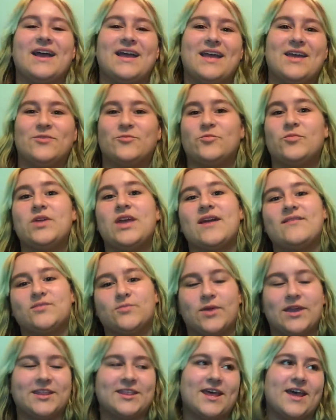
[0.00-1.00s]
and we have to
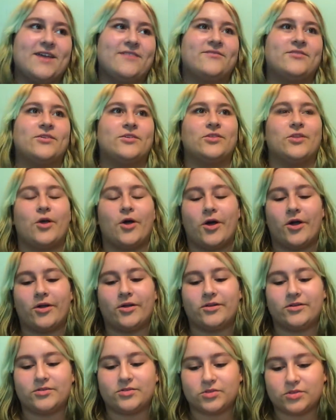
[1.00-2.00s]
wait in line for a
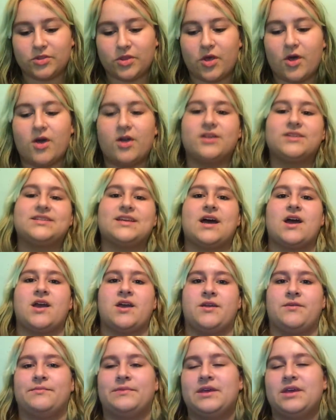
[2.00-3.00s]
long, long
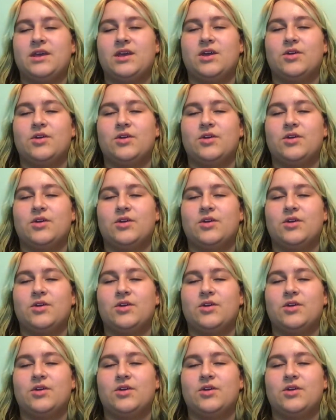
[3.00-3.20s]
time,